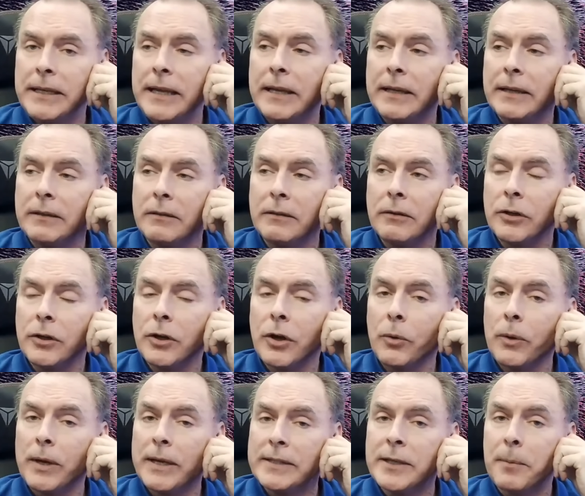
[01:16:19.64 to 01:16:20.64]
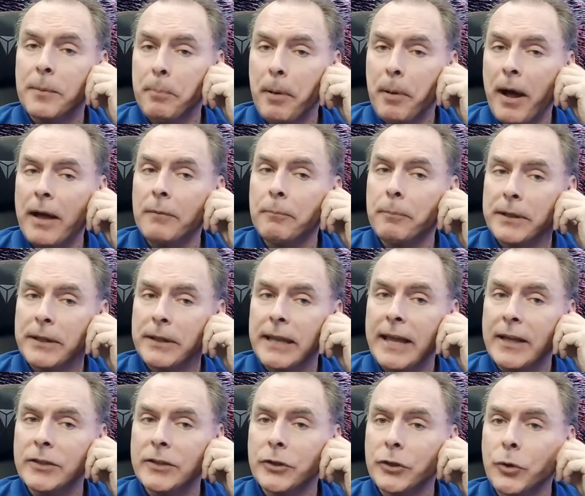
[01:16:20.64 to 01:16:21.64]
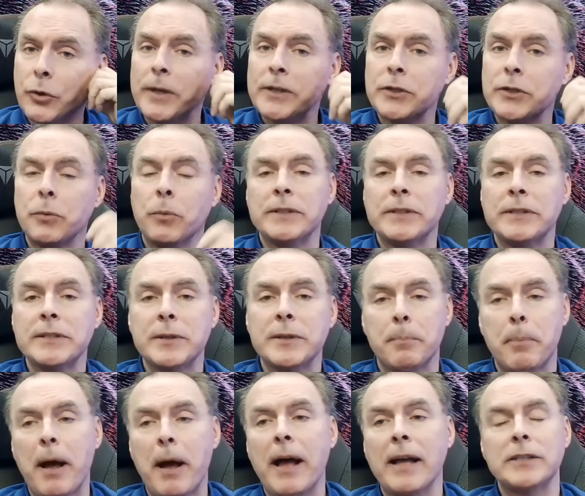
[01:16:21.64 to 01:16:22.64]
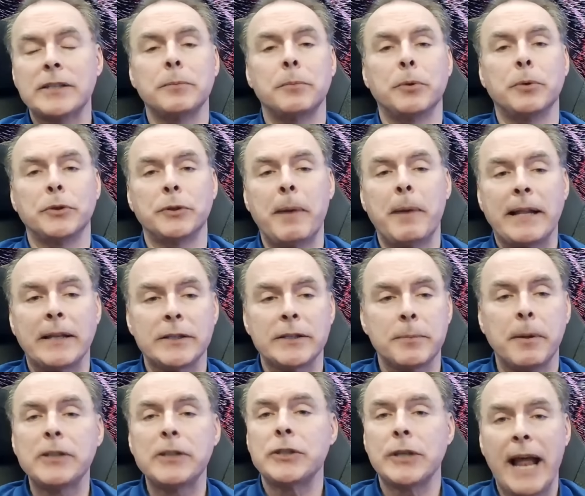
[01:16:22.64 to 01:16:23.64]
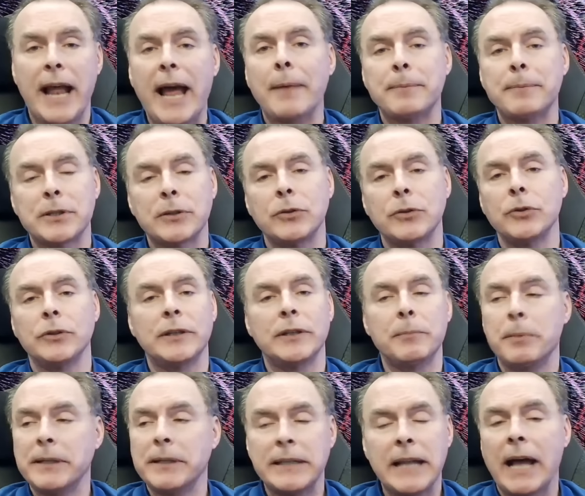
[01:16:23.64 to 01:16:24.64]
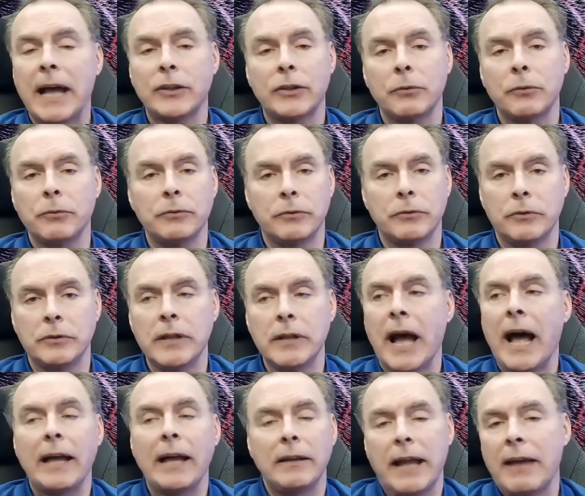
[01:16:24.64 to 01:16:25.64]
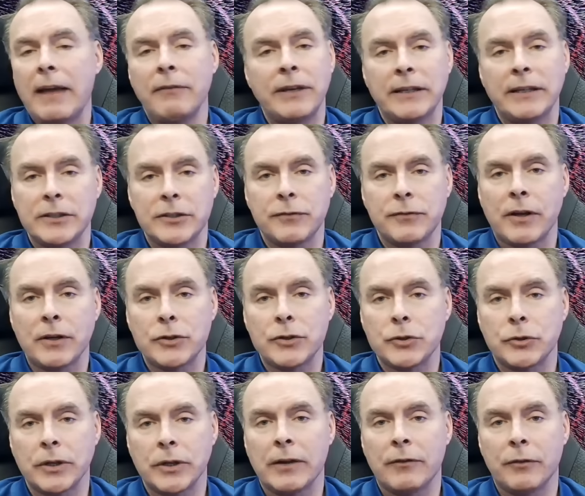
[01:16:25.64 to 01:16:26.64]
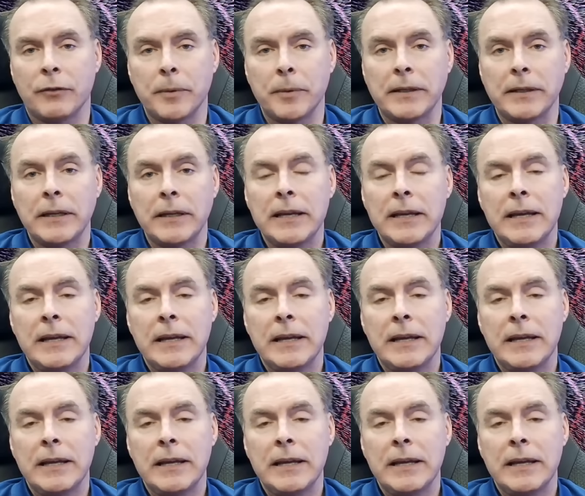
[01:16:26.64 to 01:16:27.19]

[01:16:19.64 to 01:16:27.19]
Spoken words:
again, is it? But the question was, is it possible to balance the budget? Absolutely, but not having a dysfunctional government.